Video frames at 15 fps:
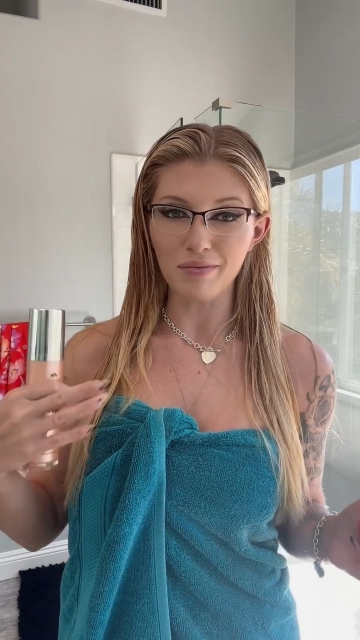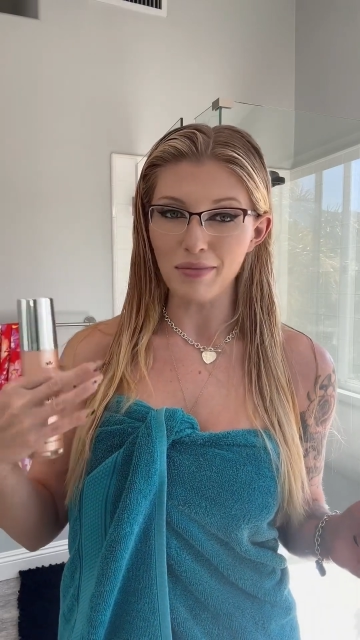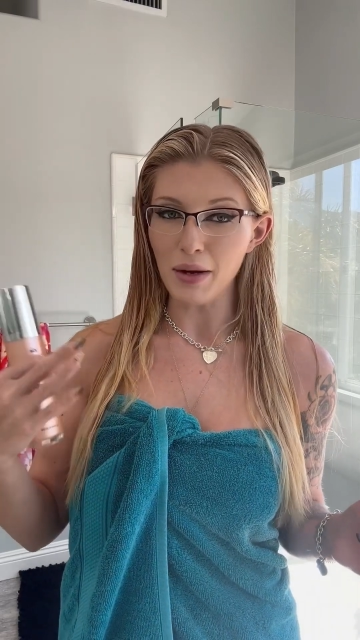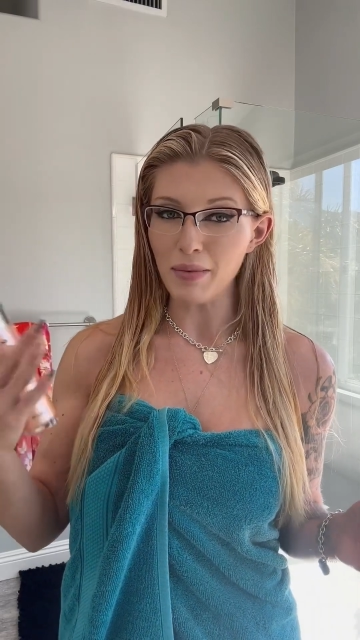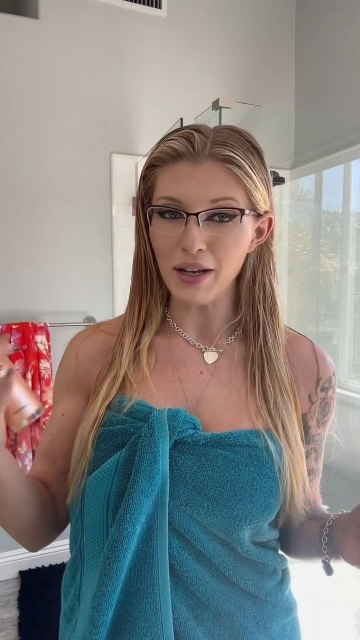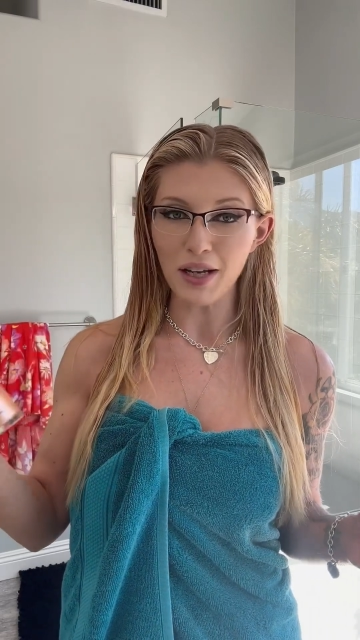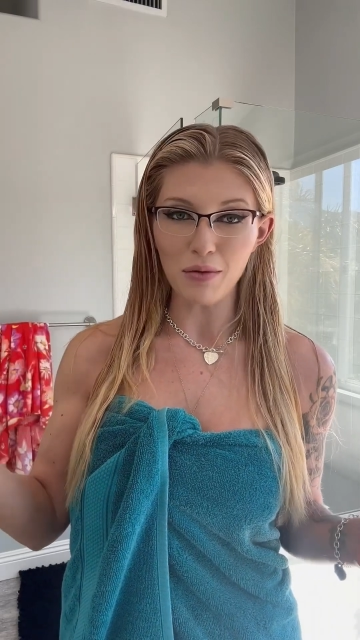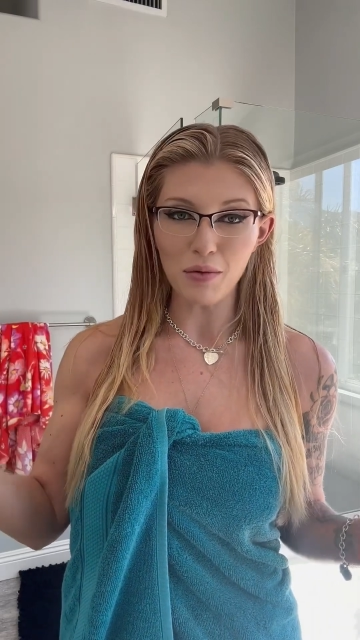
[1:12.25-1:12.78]
my
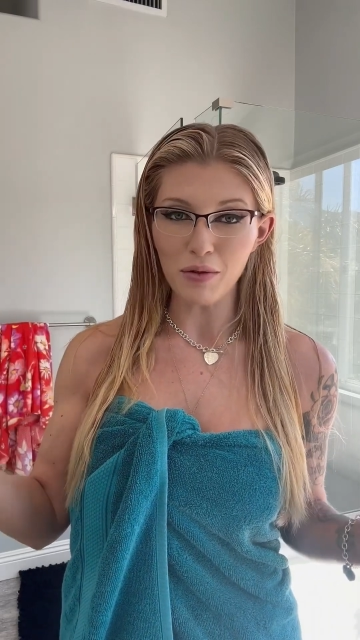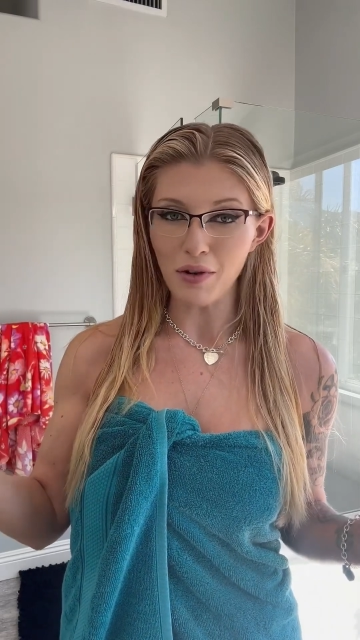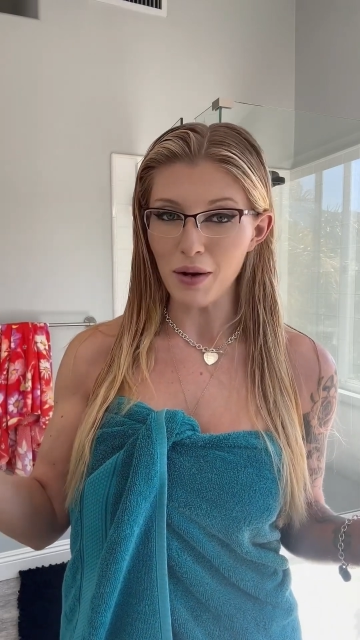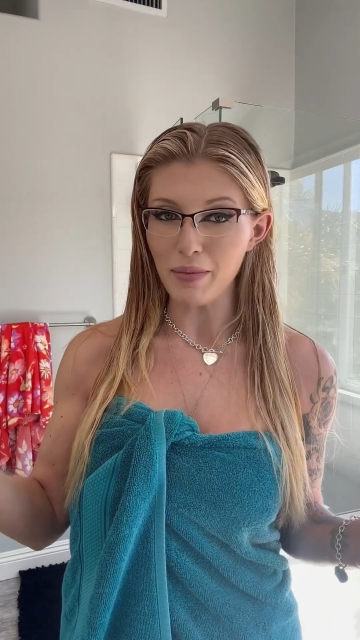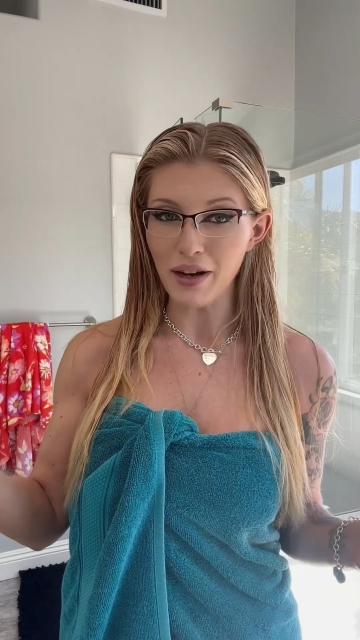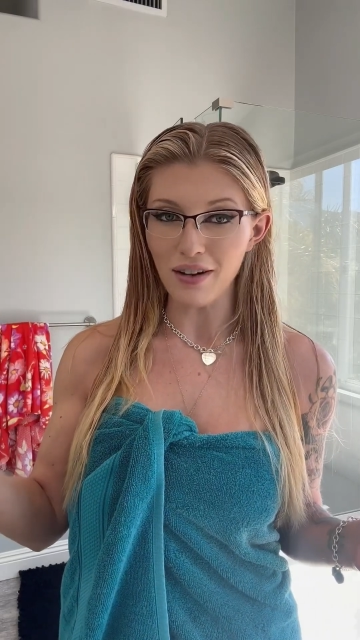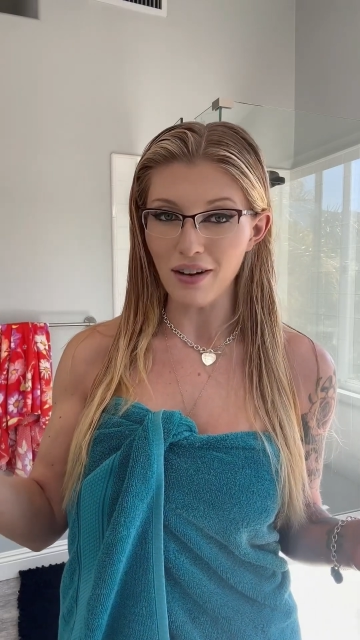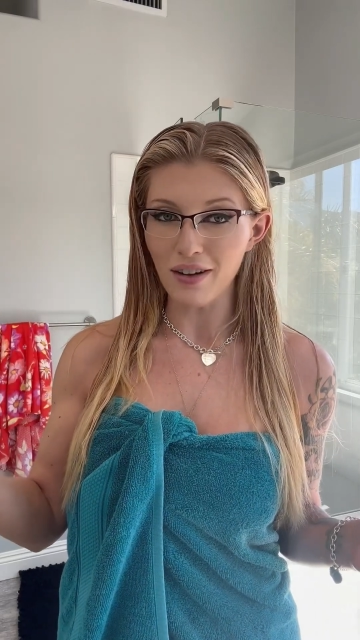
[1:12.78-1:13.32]
makeup would right
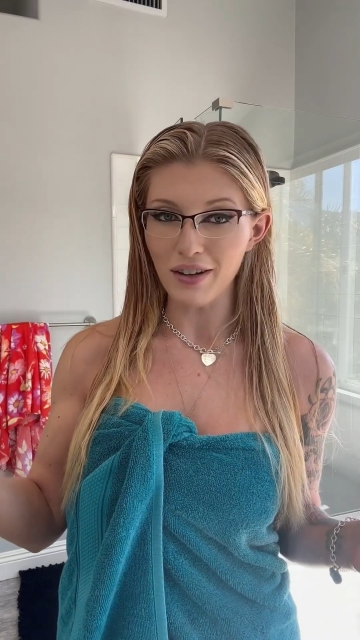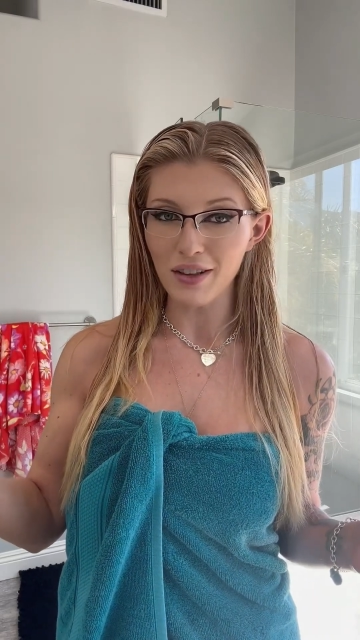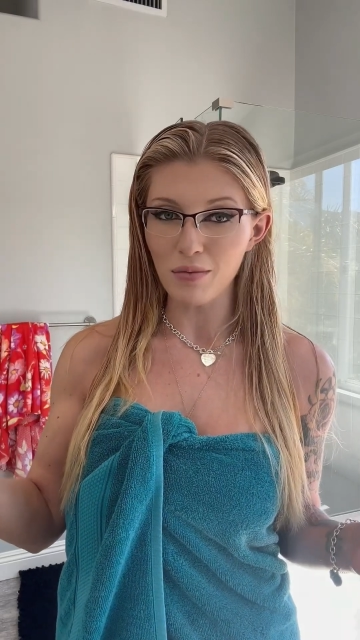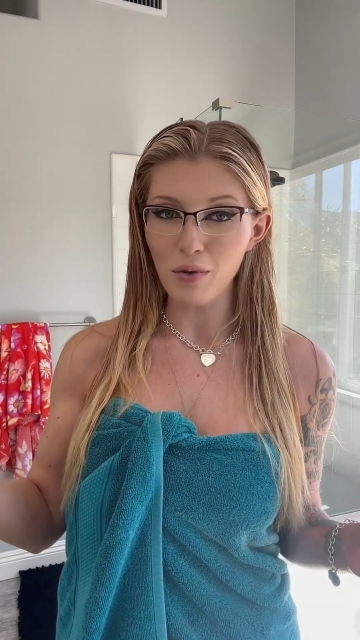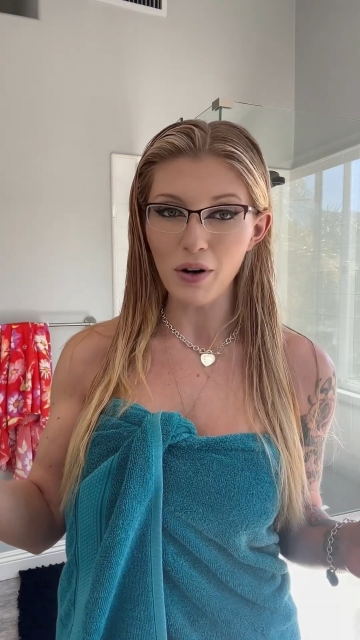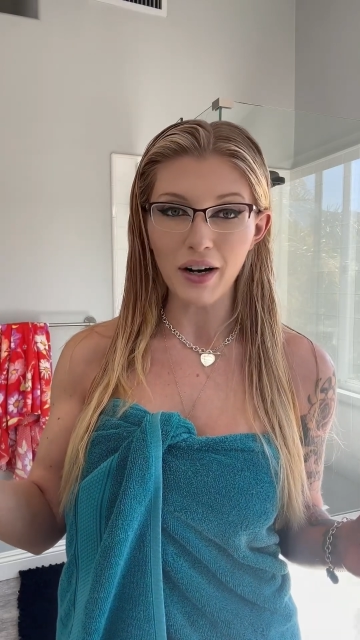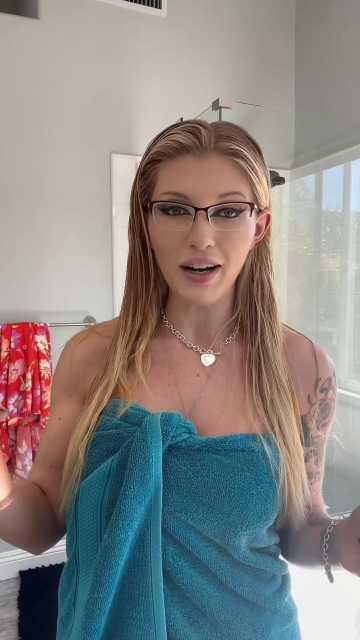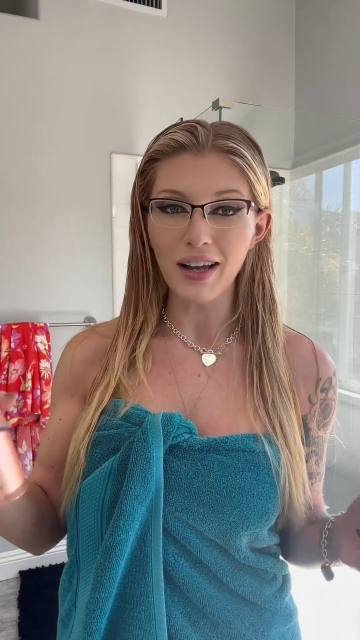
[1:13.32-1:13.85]
back on in the
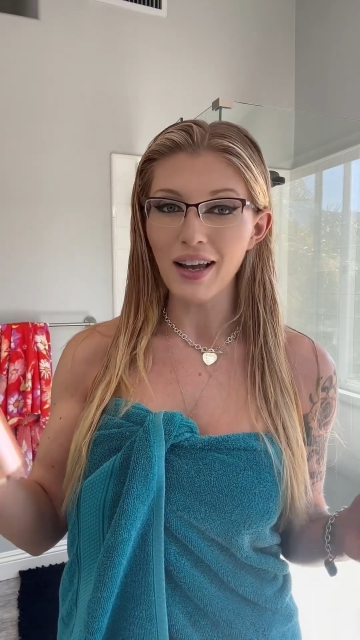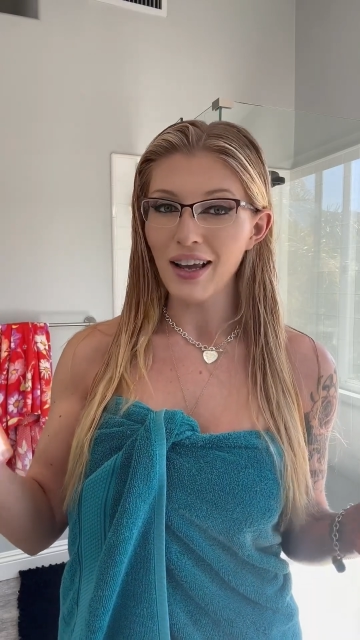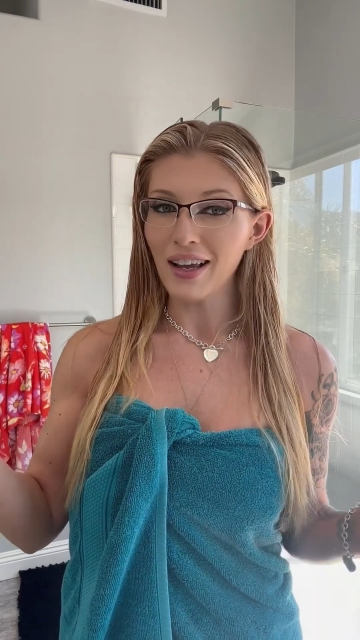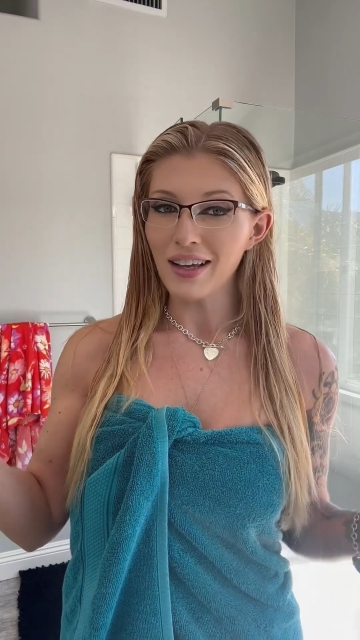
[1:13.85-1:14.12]
morning.